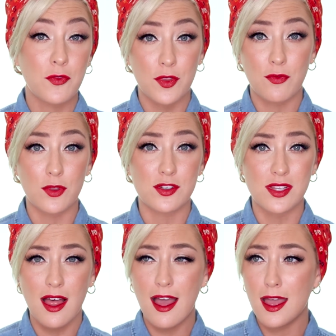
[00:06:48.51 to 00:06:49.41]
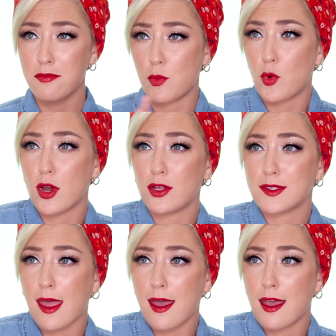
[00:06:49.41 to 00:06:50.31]
for the 4th of July, Memorial
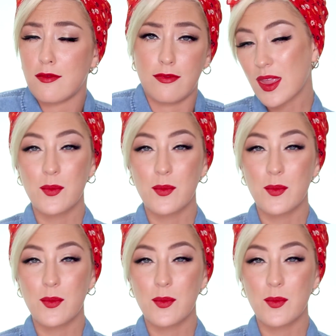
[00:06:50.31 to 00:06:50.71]
Day.